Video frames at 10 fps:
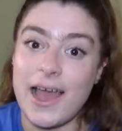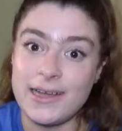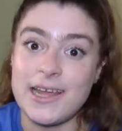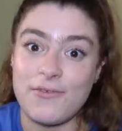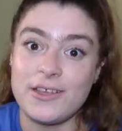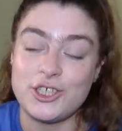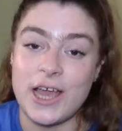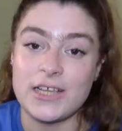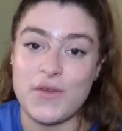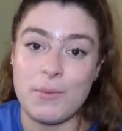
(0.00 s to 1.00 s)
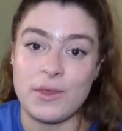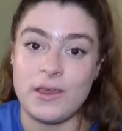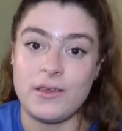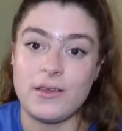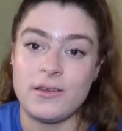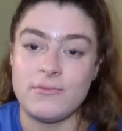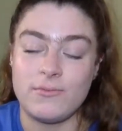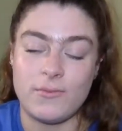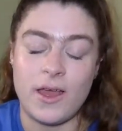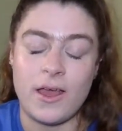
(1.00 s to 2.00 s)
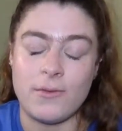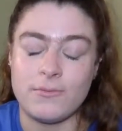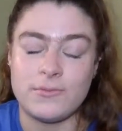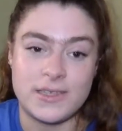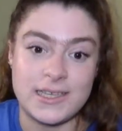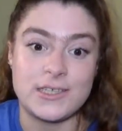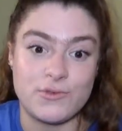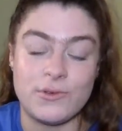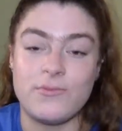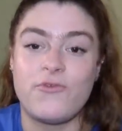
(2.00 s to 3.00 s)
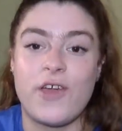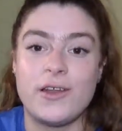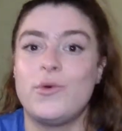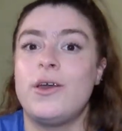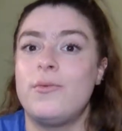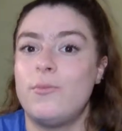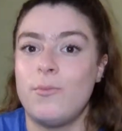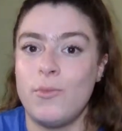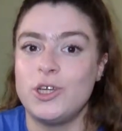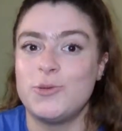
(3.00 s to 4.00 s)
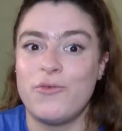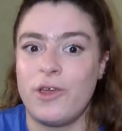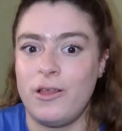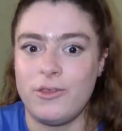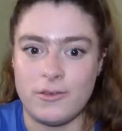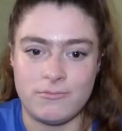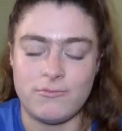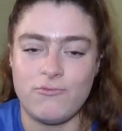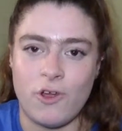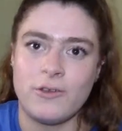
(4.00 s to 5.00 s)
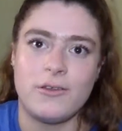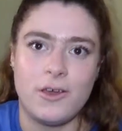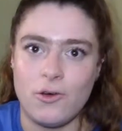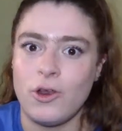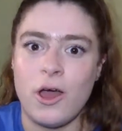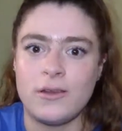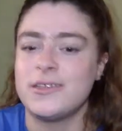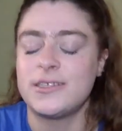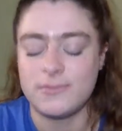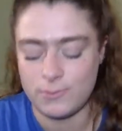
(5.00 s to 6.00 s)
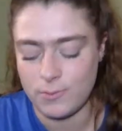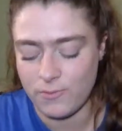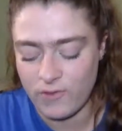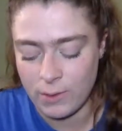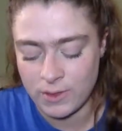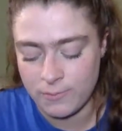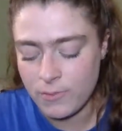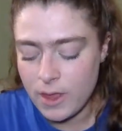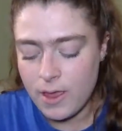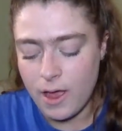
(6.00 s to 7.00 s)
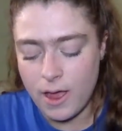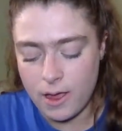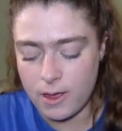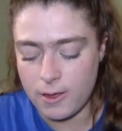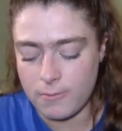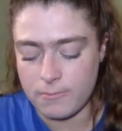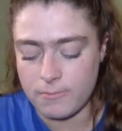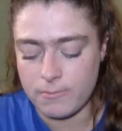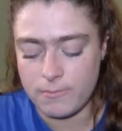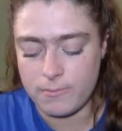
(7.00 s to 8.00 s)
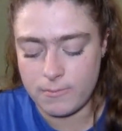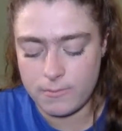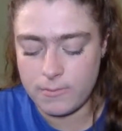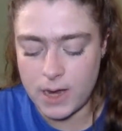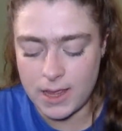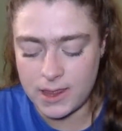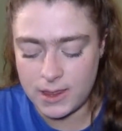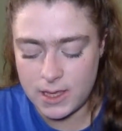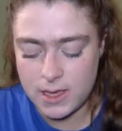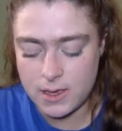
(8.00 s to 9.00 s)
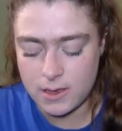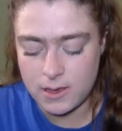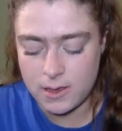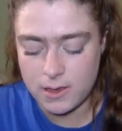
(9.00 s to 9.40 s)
definitely Shaq's family and sister and friend were much more real than Ron or Lana's family. I think